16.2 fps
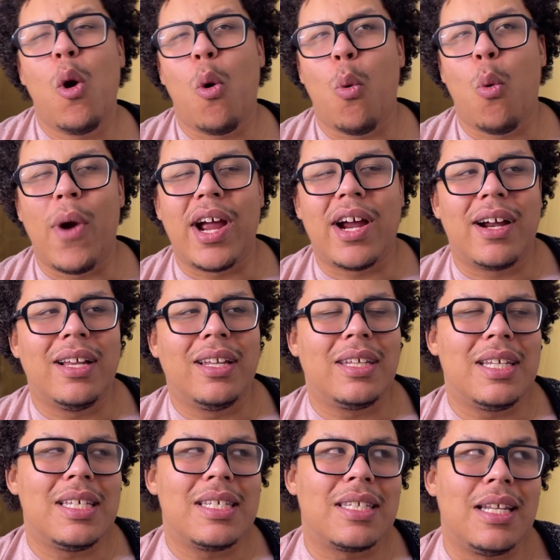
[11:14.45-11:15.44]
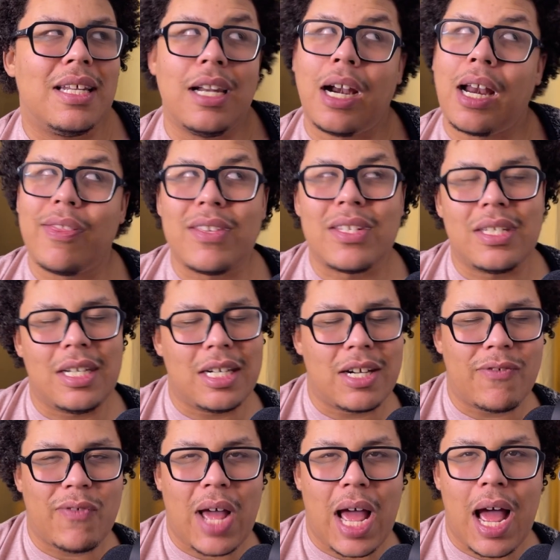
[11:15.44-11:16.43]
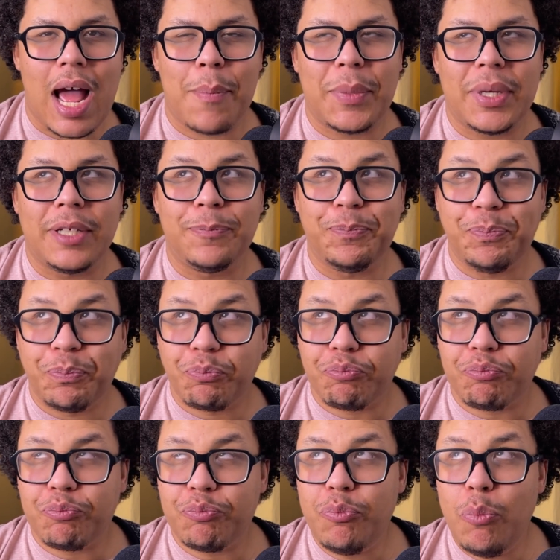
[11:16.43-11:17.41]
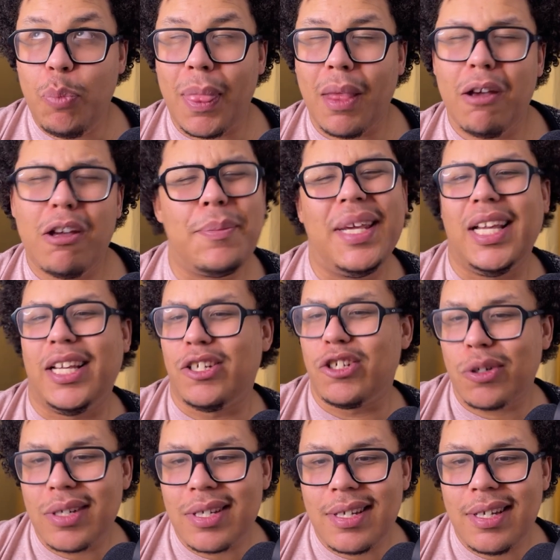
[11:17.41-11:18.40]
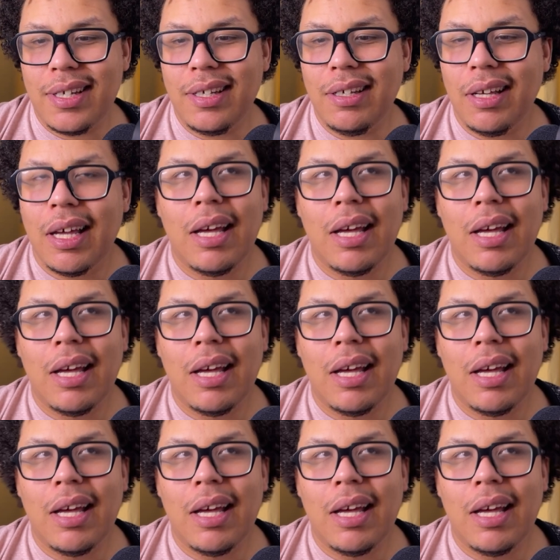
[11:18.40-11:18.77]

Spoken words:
where at least the none of this needed to happen could be interesting.